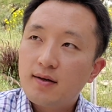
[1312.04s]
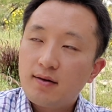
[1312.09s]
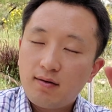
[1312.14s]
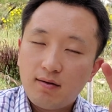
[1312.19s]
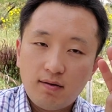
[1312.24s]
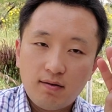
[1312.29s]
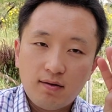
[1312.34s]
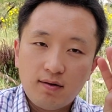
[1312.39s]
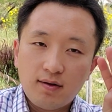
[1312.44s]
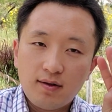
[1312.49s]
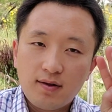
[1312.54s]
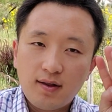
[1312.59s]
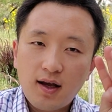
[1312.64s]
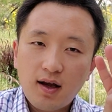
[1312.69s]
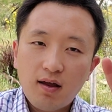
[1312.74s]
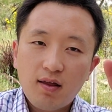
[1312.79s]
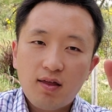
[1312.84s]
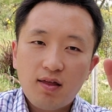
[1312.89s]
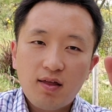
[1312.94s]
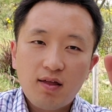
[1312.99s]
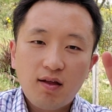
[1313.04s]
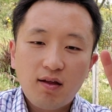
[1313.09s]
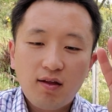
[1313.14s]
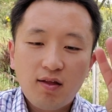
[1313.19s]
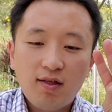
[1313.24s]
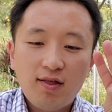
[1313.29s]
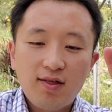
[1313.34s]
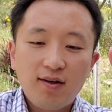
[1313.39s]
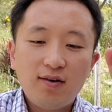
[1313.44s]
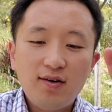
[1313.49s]
The next
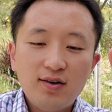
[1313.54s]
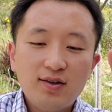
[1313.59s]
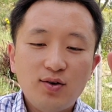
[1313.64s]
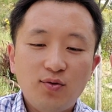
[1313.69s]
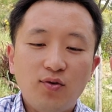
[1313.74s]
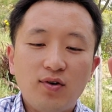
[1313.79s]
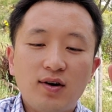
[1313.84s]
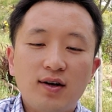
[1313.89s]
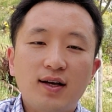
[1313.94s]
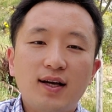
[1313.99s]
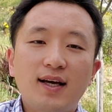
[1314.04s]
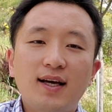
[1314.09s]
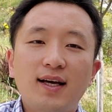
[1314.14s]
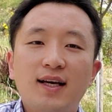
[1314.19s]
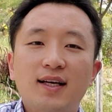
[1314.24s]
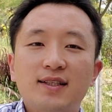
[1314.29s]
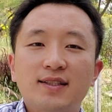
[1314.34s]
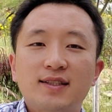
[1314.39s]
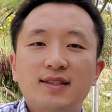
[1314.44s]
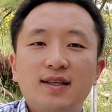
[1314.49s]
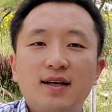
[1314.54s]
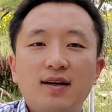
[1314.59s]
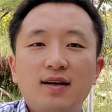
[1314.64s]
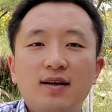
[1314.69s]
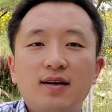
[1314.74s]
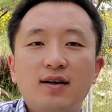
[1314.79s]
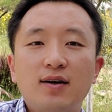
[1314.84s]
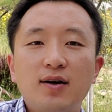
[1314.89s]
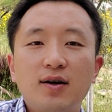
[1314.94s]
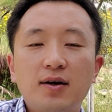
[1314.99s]
third one is the
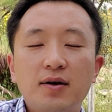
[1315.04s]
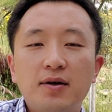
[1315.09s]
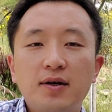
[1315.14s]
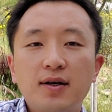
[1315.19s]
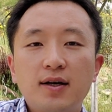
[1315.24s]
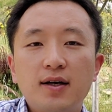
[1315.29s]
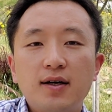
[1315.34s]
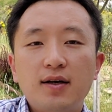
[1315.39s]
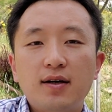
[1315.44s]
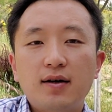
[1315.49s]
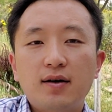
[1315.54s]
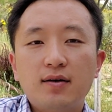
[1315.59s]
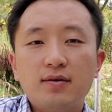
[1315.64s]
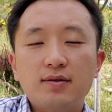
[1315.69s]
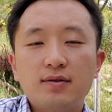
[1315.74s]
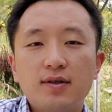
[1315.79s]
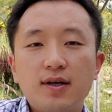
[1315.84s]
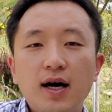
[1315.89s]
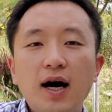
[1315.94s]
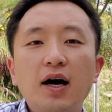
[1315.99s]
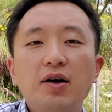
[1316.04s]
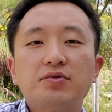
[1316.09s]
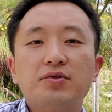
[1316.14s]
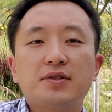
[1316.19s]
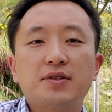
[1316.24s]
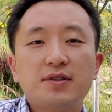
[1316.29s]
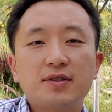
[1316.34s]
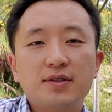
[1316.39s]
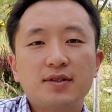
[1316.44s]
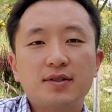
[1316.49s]

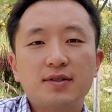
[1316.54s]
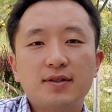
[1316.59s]
house.